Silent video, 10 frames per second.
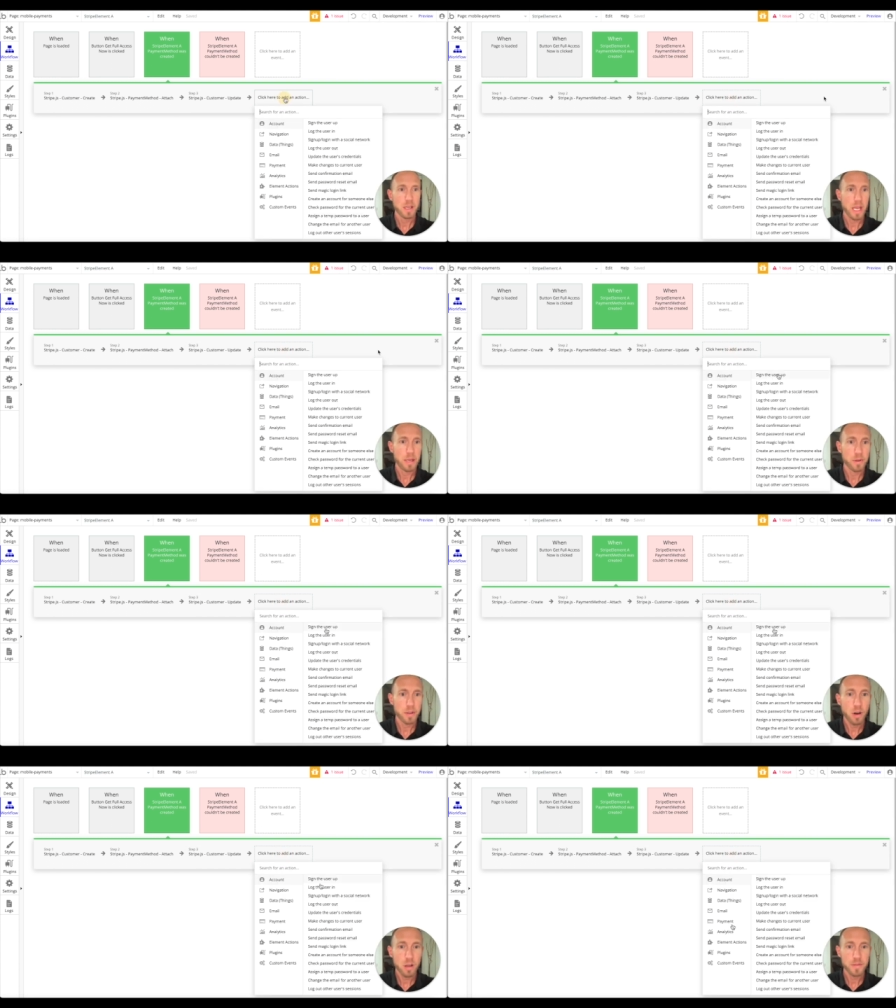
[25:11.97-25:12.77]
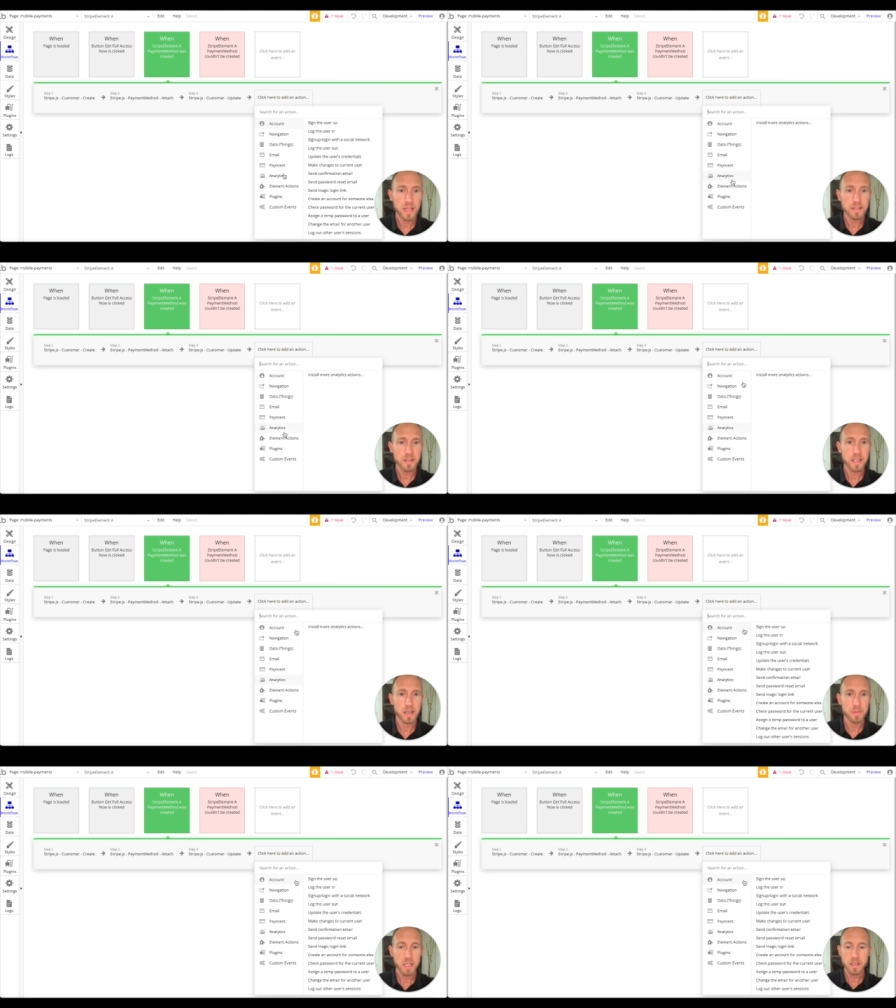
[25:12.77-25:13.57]
and with all of that set
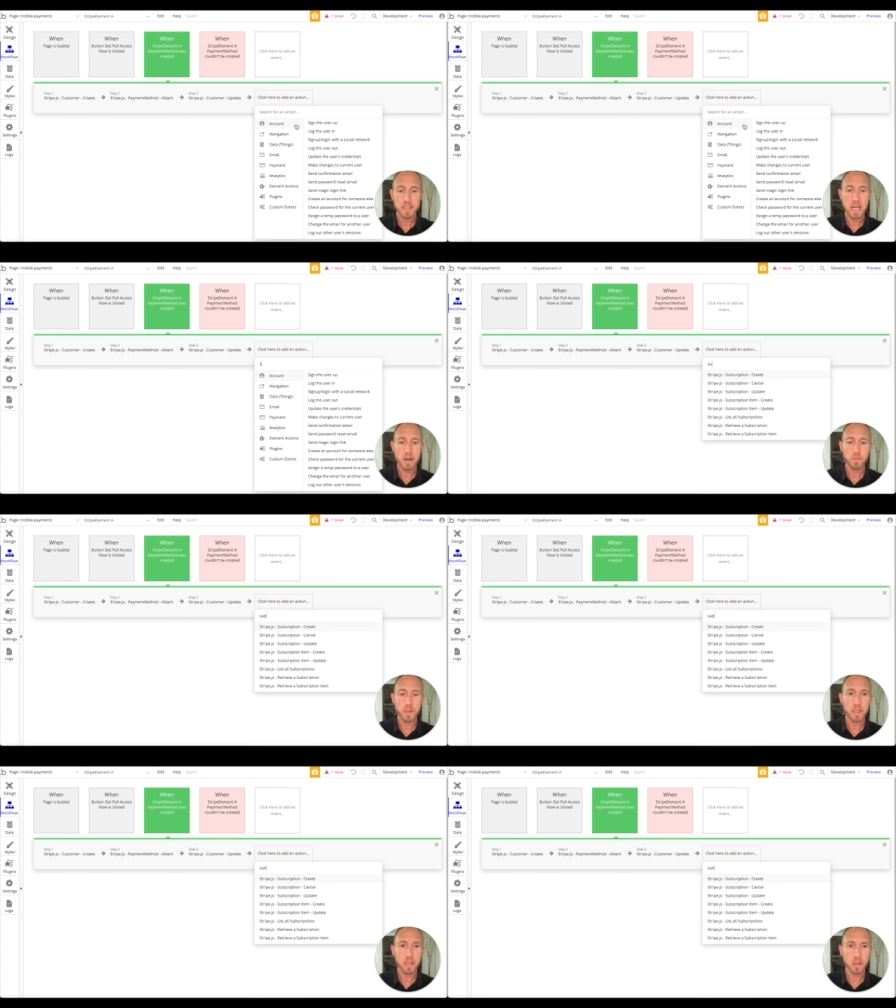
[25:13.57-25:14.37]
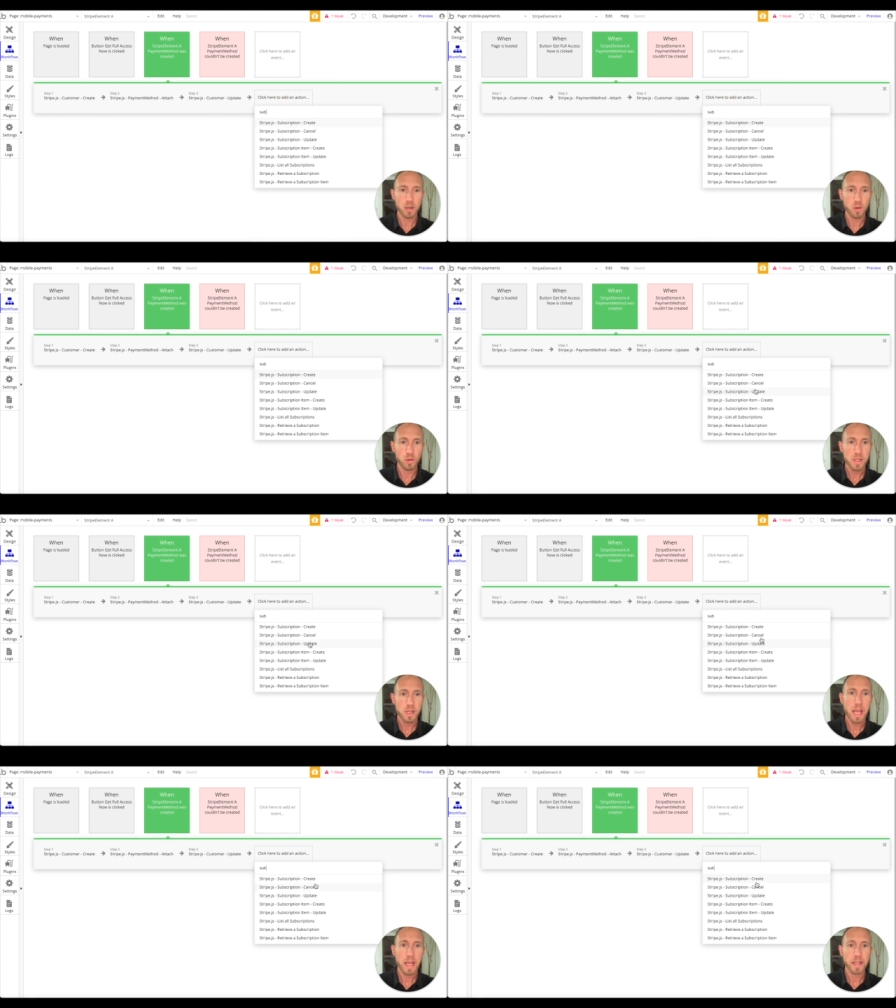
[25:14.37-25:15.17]
up, now we can go
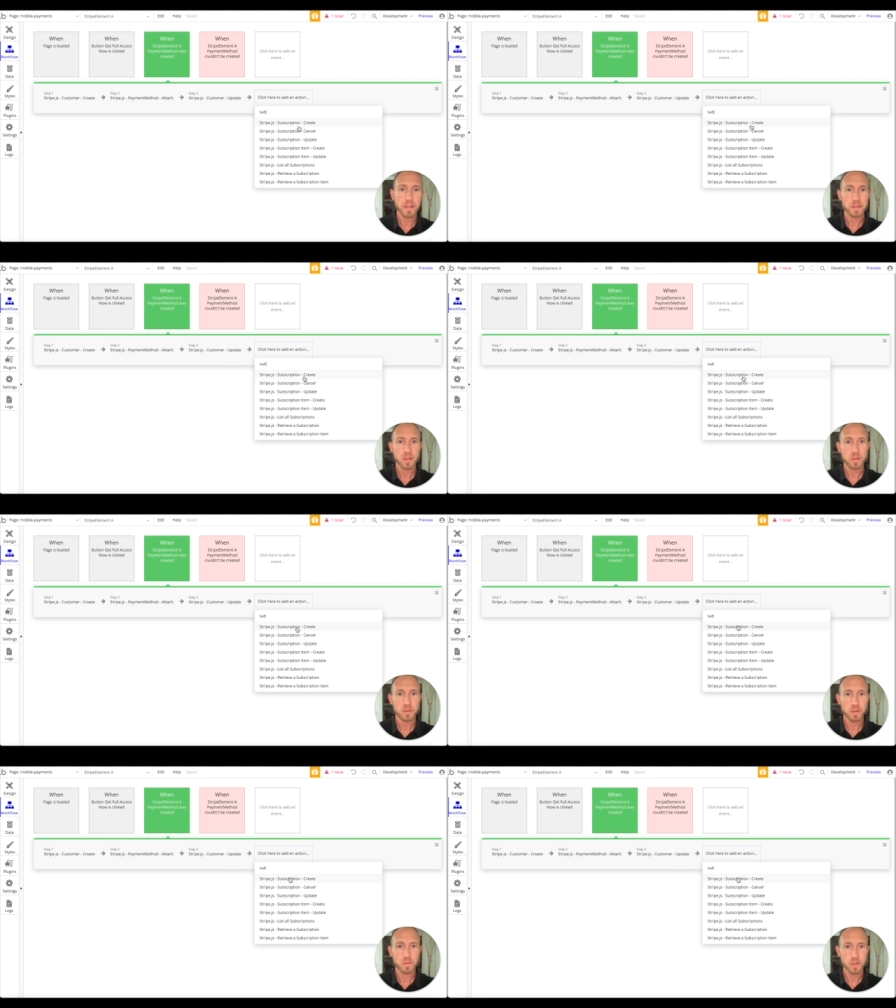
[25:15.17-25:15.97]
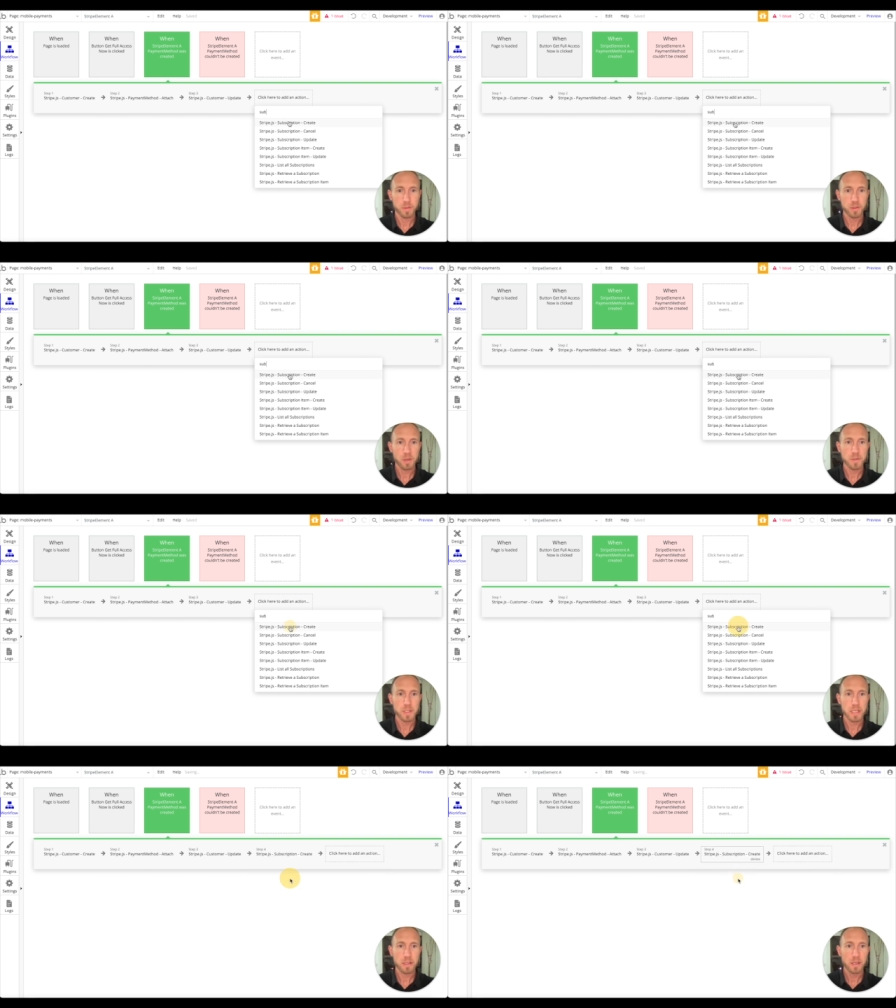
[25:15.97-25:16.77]
and search for subscription
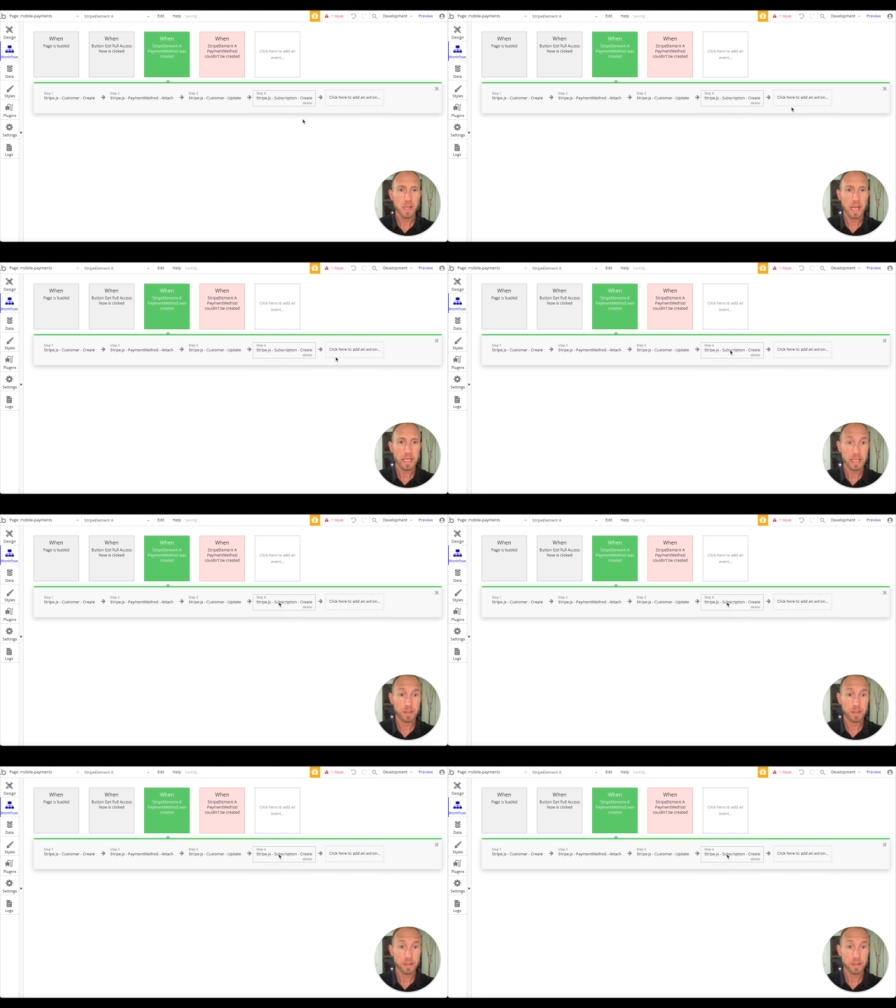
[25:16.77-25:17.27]
here and hit